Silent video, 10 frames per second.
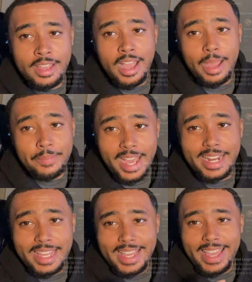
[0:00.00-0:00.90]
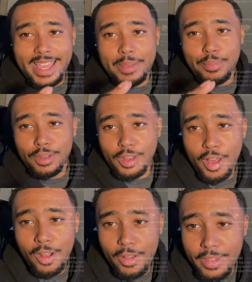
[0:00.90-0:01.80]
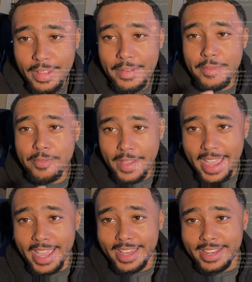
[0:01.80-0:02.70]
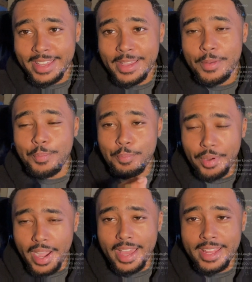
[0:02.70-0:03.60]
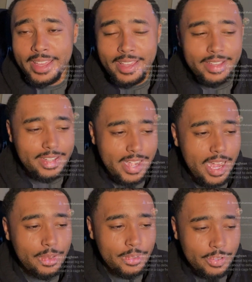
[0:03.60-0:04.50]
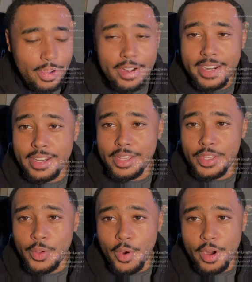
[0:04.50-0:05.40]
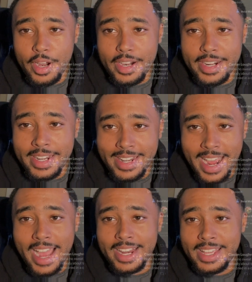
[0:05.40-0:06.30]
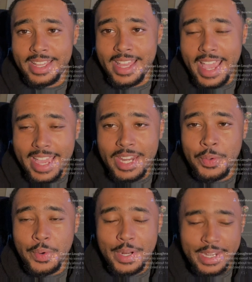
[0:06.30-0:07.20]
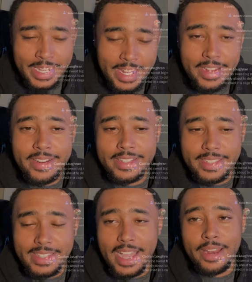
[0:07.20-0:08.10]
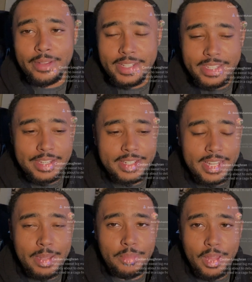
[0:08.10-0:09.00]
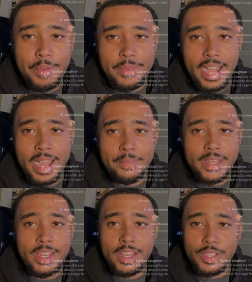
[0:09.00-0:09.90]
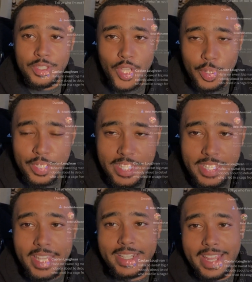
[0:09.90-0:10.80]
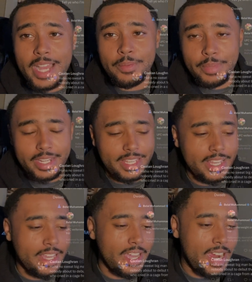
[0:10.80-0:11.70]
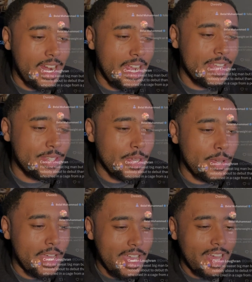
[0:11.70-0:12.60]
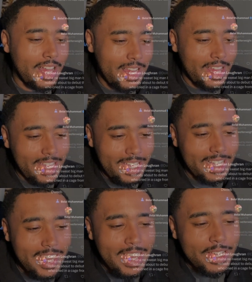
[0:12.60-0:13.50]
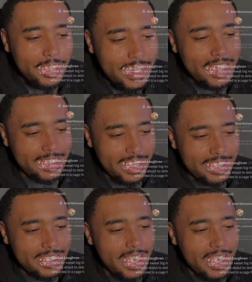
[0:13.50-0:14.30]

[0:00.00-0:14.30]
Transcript: I'm not a Bilal fan, but Caolan Loughran, you are not anywhere near to title contention like Bilal Muhammad, so sit down, buddy. All right, so look at this.